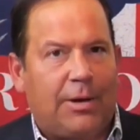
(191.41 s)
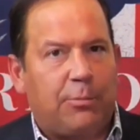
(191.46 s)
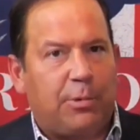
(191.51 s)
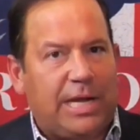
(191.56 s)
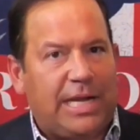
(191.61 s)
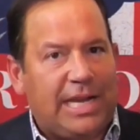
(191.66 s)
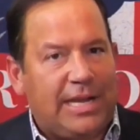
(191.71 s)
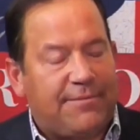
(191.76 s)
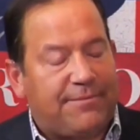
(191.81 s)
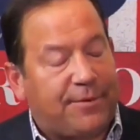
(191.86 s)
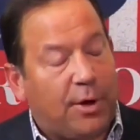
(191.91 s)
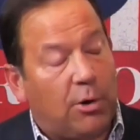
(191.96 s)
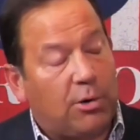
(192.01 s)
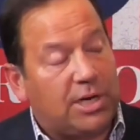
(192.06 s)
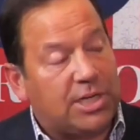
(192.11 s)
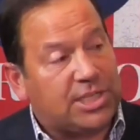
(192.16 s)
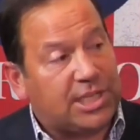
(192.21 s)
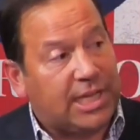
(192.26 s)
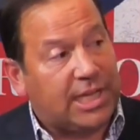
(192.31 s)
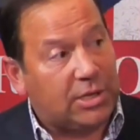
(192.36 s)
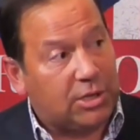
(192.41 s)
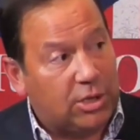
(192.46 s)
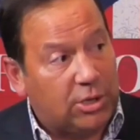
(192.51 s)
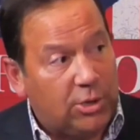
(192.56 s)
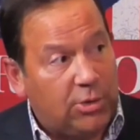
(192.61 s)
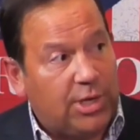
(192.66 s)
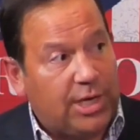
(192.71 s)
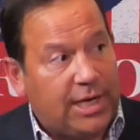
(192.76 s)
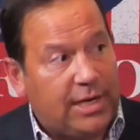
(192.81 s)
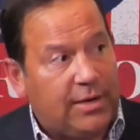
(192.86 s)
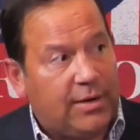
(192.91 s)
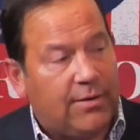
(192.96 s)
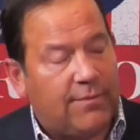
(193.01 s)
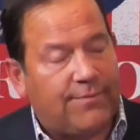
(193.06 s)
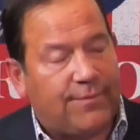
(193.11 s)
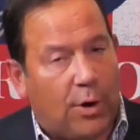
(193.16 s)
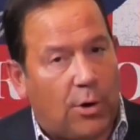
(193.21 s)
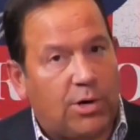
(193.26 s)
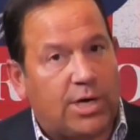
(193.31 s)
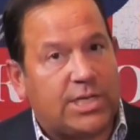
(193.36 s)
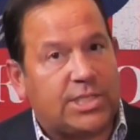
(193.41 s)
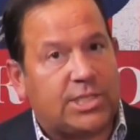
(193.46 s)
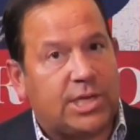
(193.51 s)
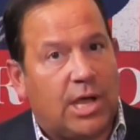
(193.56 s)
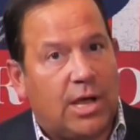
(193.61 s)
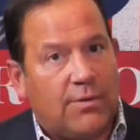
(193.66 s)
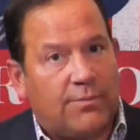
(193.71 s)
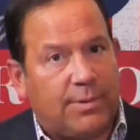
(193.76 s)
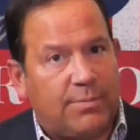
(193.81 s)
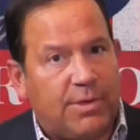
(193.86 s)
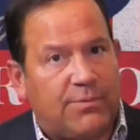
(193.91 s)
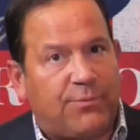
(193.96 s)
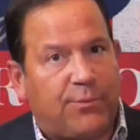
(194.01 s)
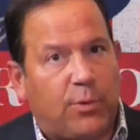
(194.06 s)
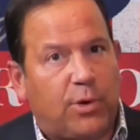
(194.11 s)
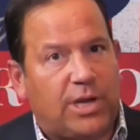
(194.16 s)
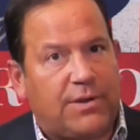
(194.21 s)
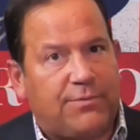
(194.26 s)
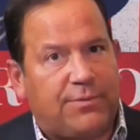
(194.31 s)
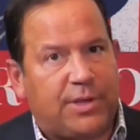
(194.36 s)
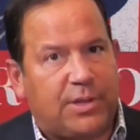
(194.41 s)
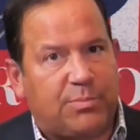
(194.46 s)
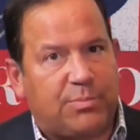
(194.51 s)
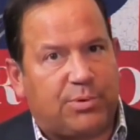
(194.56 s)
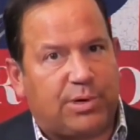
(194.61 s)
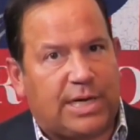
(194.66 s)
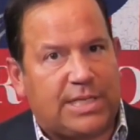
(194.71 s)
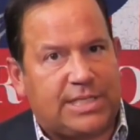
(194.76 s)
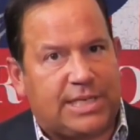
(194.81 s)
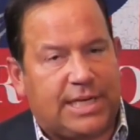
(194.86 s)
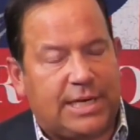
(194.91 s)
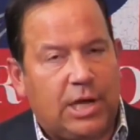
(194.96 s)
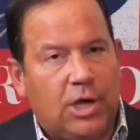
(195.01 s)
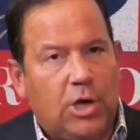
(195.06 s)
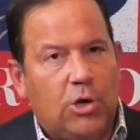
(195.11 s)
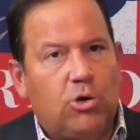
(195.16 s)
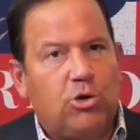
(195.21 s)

and we need focus, including focus from the 45th president,